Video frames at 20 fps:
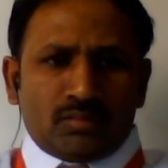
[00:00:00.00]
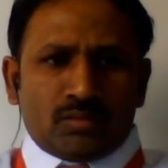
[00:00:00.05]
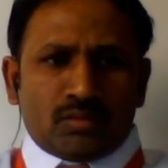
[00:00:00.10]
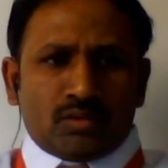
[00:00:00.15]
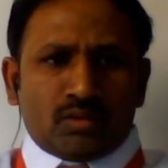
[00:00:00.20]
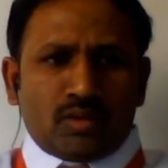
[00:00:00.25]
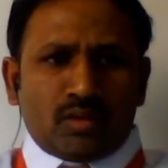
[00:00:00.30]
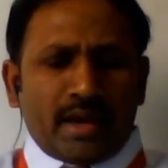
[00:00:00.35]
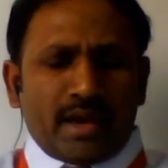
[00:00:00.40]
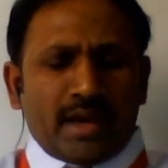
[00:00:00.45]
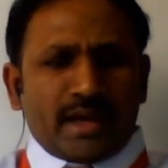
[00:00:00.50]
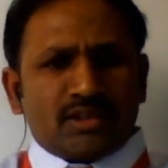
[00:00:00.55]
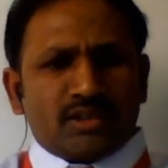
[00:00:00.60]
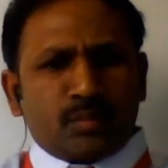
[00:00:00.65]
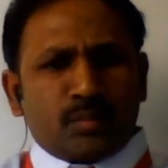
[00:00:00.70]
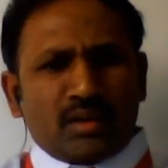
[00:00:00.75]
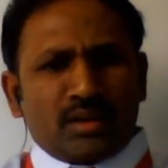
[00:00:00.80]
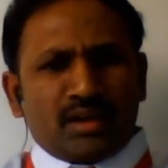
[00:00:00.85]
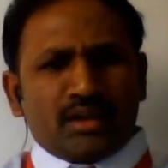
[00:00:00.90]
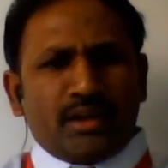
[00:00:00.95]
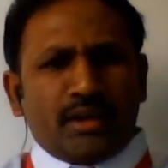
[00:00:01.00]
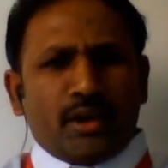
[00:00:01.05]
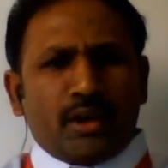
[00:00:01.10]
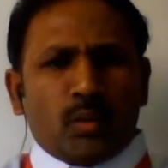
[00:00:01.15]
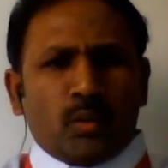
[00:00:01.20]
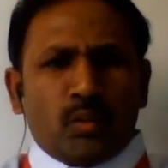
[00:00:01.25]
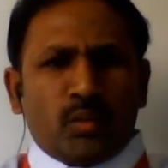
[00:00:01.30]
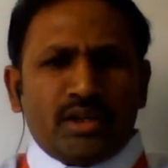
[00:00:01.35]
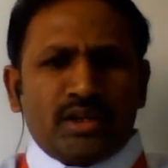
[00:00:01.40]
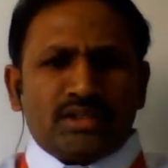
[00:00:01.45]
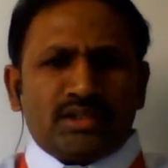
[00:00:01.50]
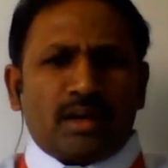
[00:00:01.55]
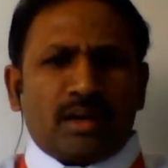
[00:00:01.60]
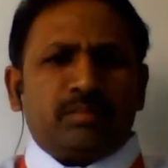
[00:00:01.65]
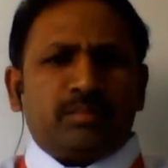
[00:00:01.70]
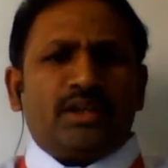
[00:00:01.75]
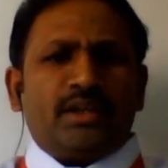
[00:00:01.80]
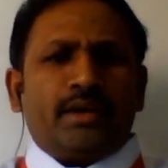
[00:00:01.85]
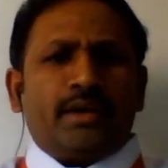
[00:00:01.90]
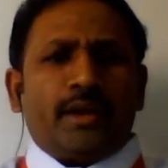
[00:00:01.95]
So as per the every
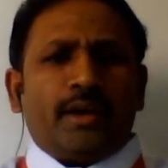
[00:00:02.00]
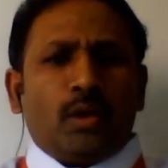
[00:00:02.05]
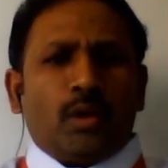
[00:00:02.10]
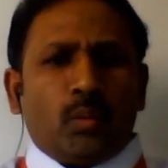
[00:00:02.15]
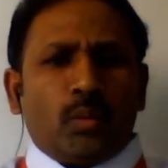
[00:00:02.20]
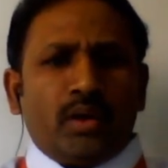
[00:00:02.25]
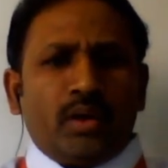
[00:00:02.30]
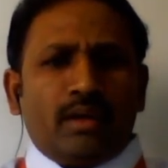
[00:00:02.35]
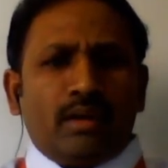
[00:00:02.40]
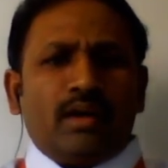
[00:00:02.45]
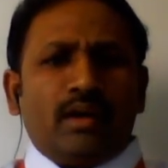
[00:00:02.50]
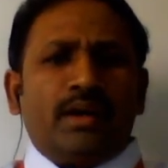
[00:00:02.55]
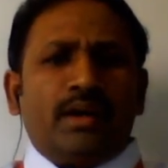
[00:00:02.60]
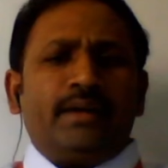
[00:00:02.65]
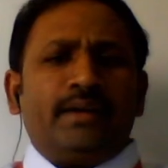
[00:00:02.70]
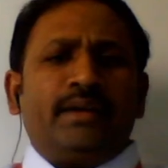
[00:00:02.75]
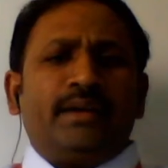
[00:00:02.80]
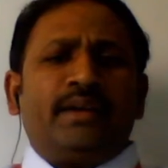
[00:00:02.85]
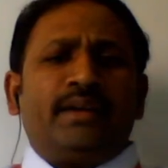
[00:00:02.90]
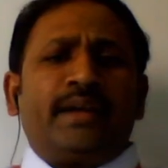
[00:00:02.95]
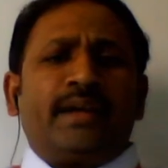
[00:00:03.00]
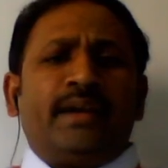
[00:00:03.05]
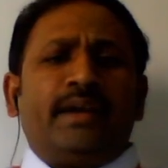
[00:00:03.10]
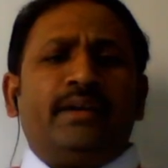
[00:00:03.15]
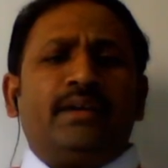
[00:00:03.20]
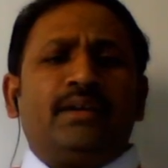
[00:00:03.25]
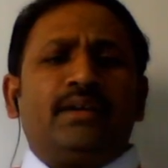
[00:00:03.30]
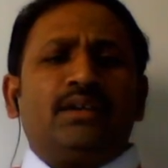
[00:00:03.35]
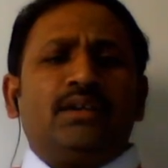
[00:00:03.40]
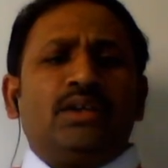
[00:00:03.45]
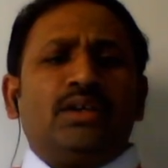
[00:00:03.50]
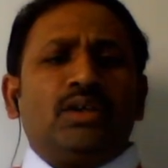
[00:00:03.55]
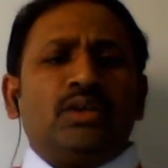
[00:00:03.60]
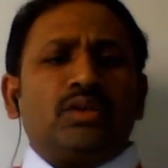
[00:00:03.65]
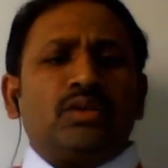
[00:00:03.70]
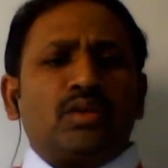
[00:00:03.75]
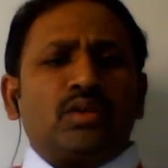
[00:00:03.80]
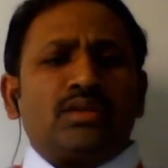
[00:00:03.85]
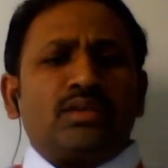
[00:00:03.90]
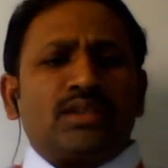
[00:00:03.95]
chapter, every content,
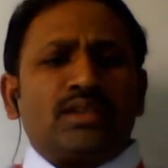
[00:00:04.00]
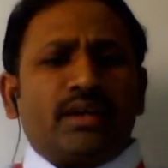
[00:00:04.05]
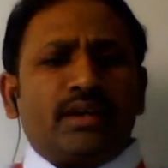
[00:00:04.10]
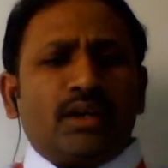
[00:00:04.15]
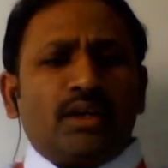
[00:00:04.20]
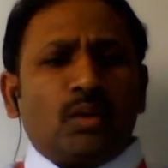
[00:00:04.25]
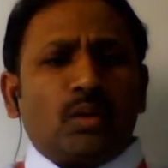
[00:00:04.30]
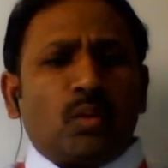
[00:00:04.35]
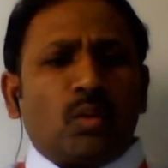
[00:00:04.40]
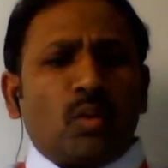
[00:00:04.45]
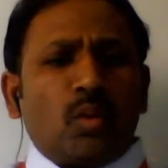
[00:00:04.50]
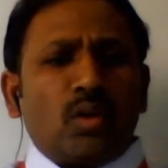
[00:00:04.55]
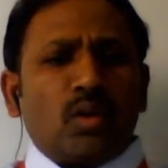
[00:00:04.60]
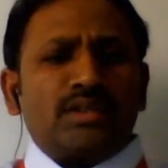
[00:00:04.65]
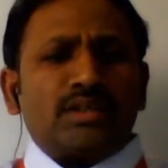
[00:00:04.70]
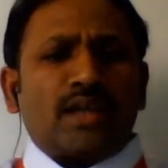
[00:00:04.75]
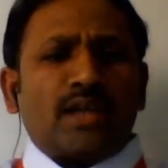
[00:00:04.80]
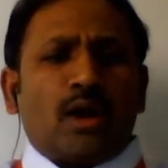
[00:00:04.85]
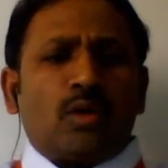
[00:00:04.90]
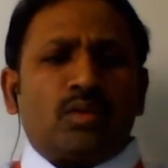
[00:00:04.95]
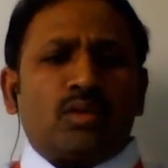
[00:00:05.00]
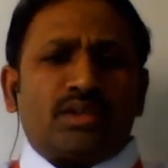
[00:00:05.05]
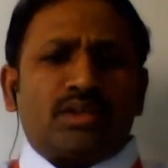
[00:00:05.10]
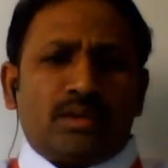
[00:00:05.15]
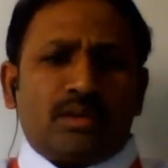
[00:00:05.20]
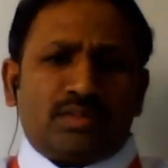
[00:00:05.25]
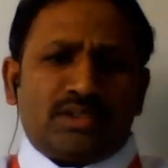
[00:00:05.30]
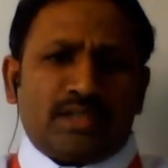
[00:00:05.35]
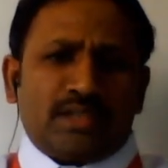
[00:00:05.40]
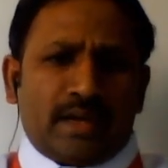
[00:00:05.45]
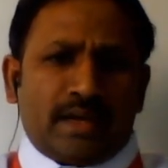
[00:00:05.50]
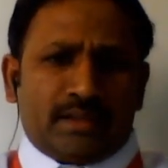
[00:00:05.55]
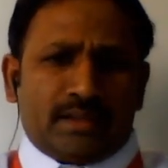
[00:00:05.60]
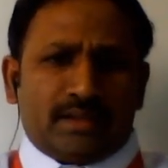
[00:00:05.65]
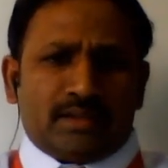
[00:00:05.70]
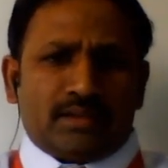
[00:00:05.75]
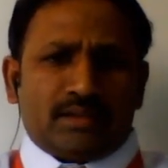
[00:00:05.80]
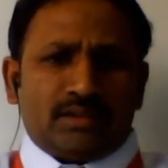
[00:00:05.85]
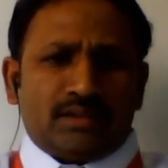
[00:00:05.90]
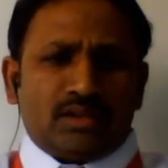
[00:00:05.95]
so certain course outcomes are
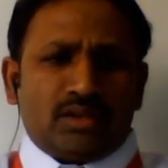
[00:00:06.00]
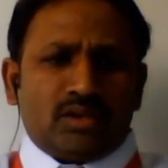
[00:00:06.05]
there.